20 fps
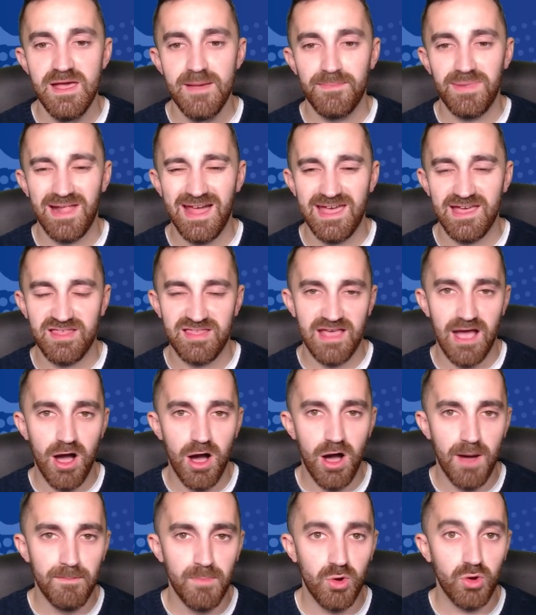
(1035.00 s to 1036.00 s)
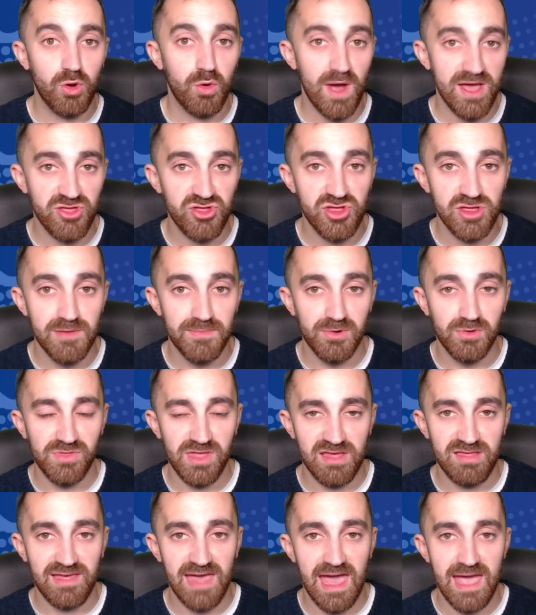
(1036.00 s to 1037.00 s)
players that are more questionable
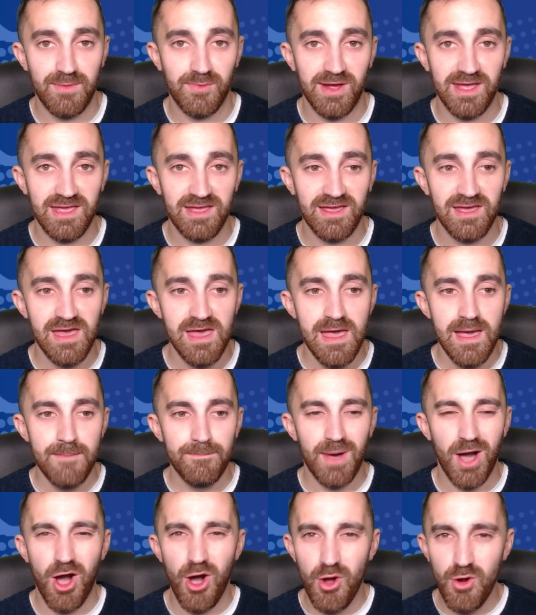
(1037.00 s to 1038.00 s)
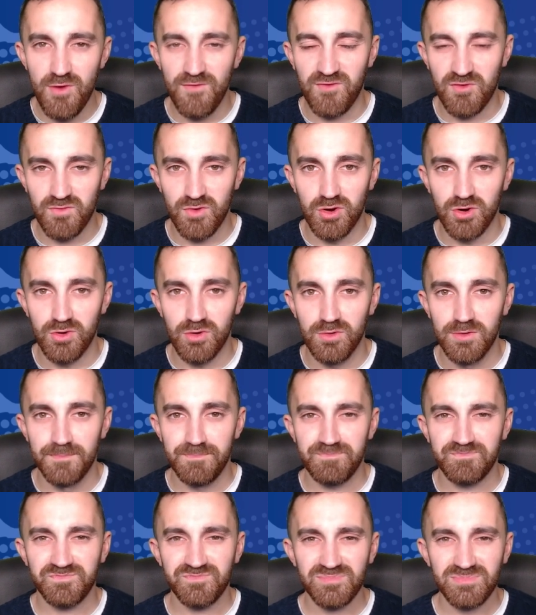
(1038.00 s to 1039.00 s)
this game week, but overall,
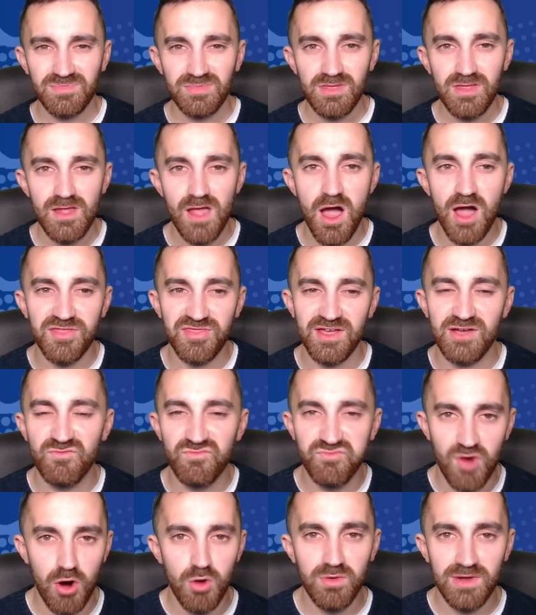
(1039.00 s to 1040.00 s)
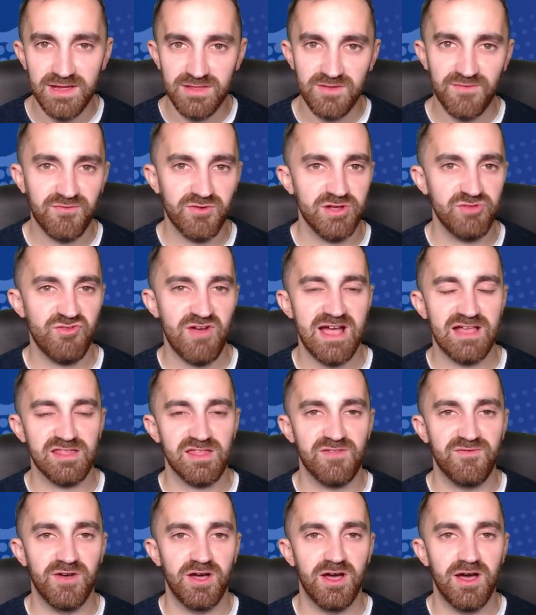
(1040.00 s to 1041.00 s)
I think rolling the free
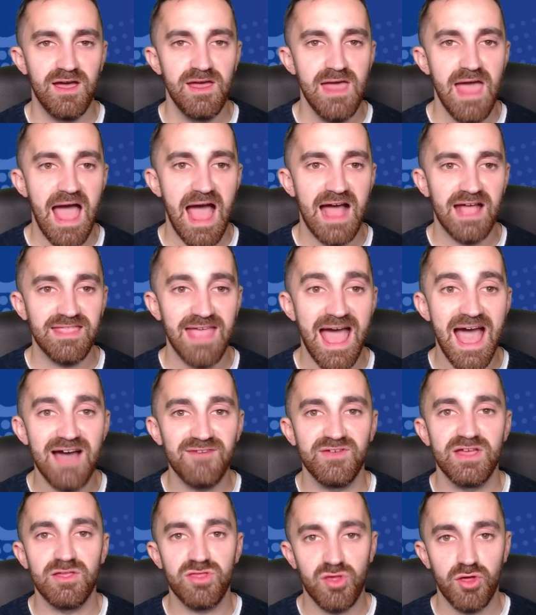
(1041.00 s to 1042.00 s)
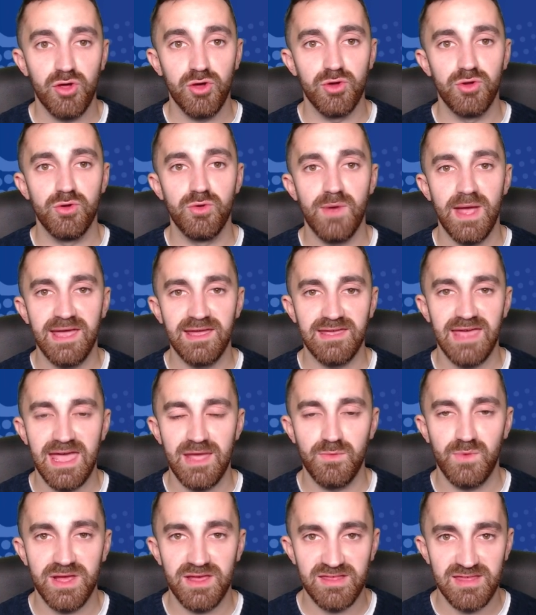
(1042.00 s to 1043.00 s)
transfer and having 2 in
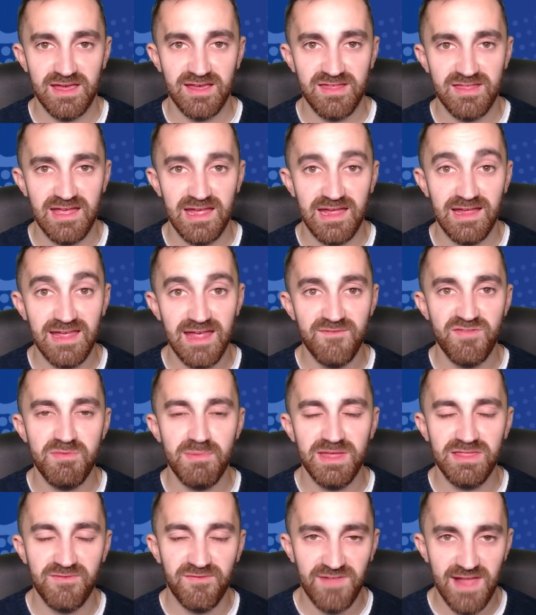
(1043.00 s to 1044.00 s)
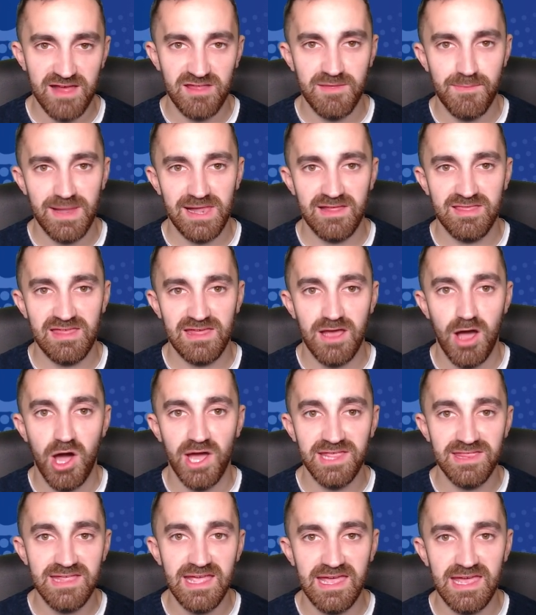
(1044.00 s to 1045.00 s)
game week 16 gives me the flexibility
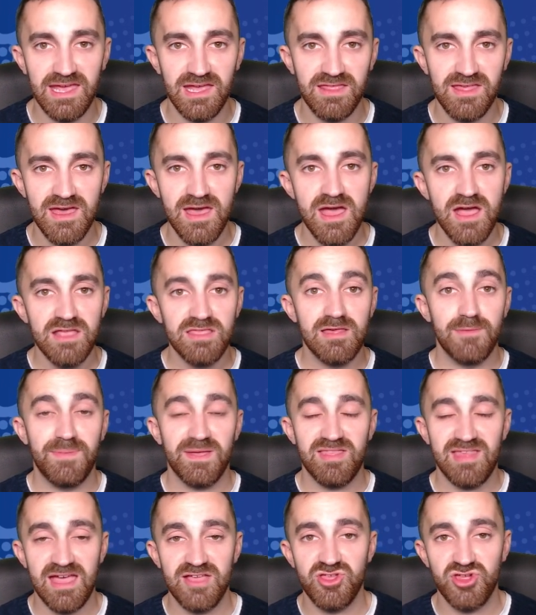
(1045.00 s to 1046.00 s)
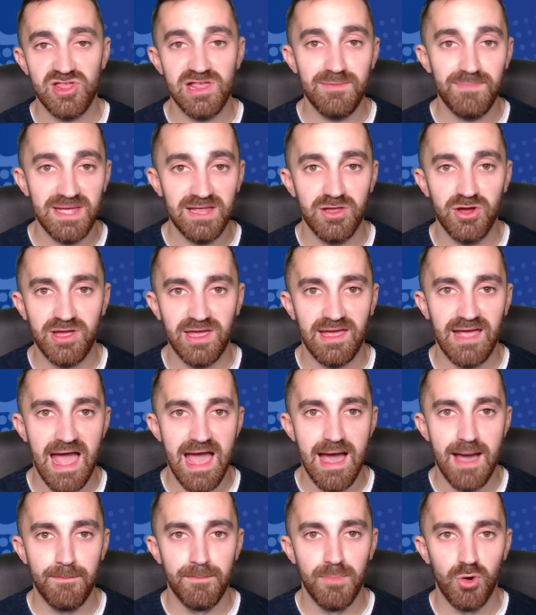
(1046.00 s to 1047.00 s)
I need to potentially be looking
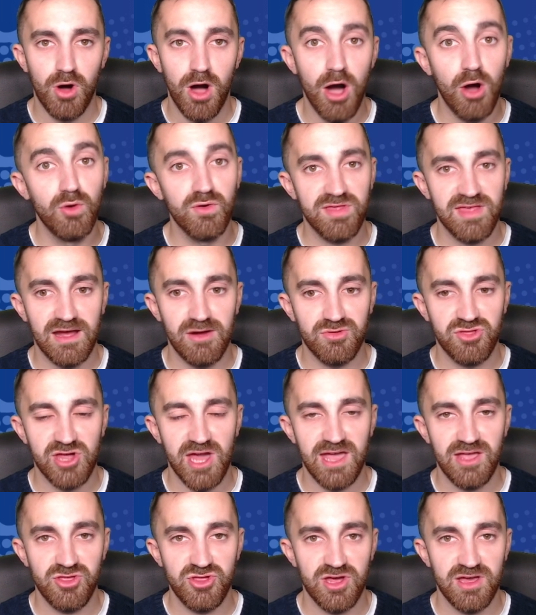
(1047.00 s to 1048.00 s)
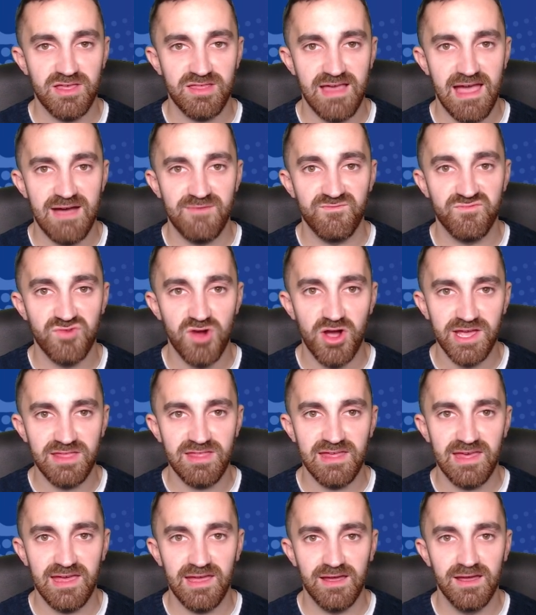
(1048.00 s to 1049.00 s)
at more wholesale changes and
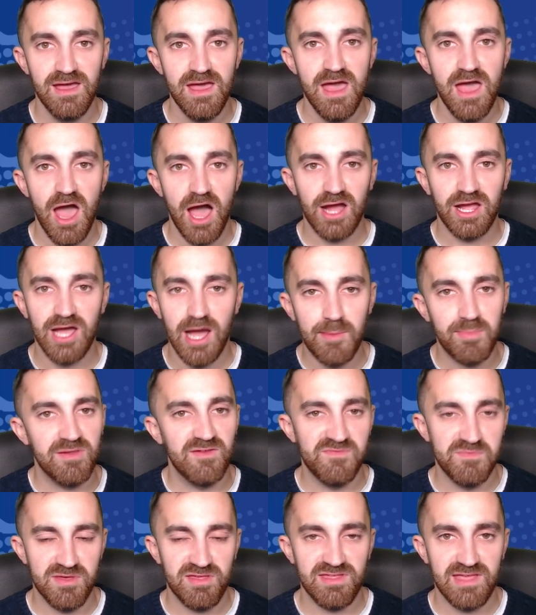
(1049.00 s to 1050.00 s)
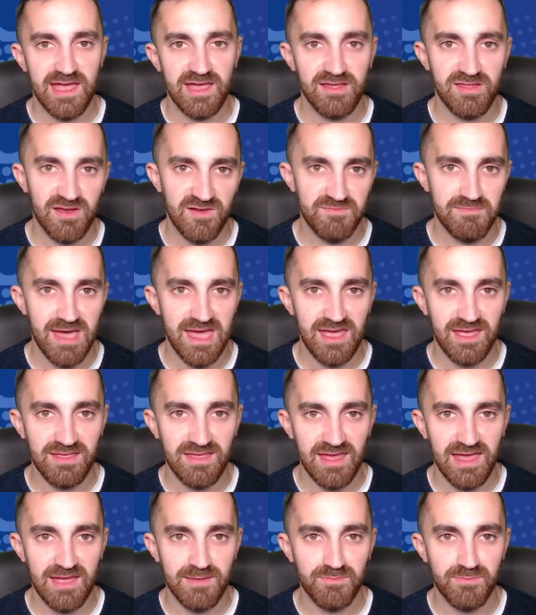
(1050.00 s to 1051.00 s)
righting a couple of mistakes I've
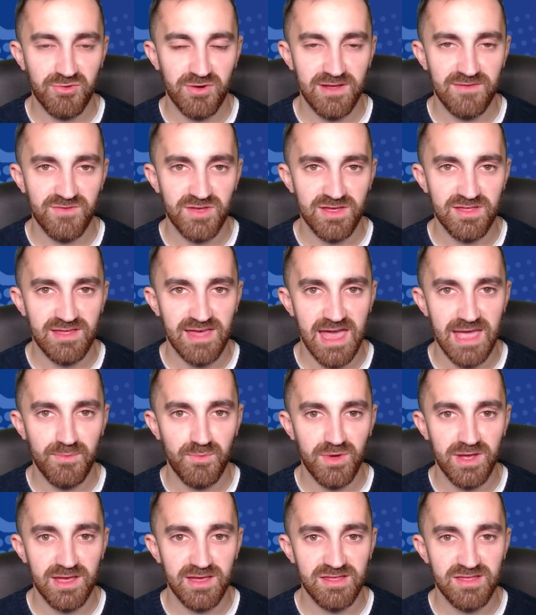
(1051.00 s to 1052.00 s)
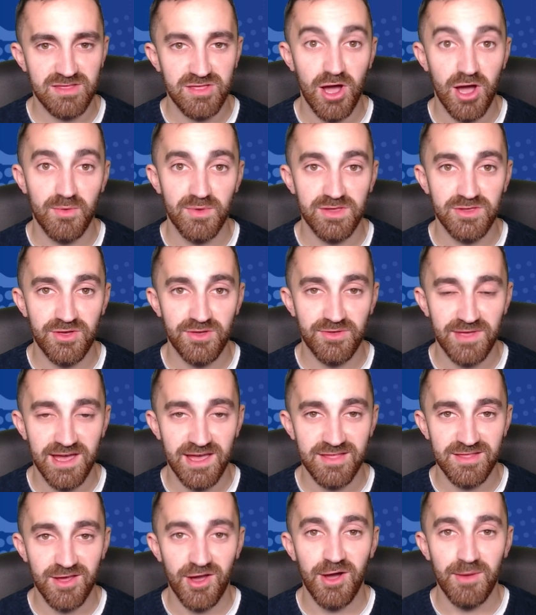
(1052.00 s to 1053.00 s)
made in previous game weeks. Darwin
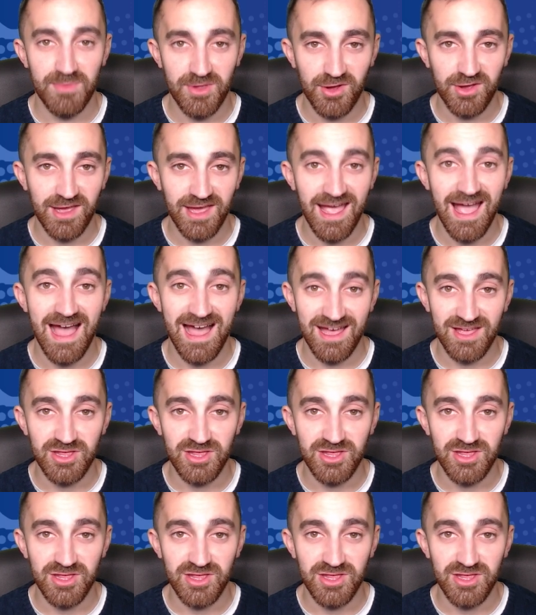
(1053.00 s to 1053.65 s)
Núñez, I'm looking at